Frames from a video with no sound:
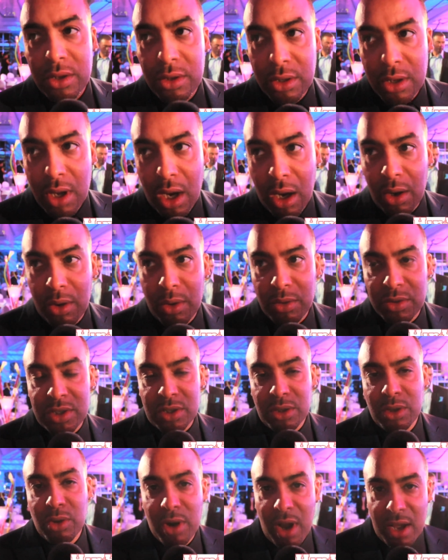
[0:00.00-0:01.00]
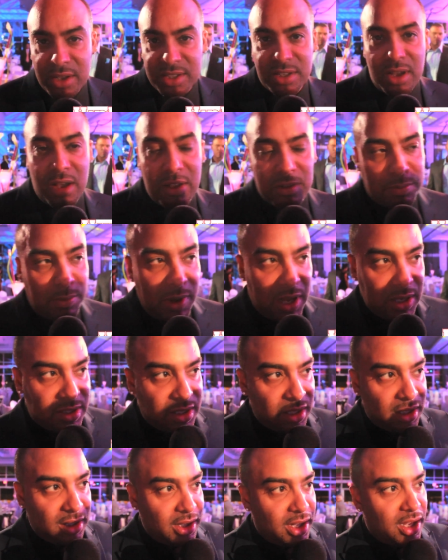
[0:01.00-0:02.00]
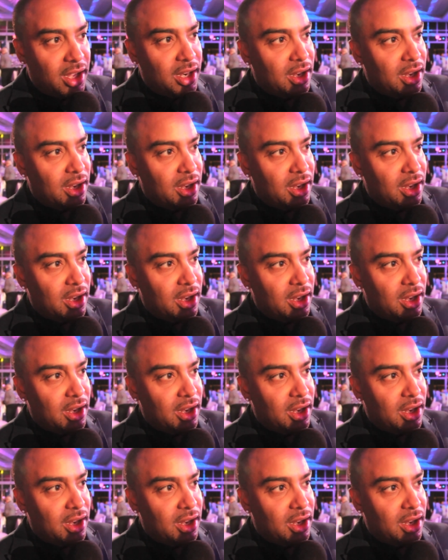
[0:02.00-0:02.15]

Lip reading: you know, salute ourselves, basically.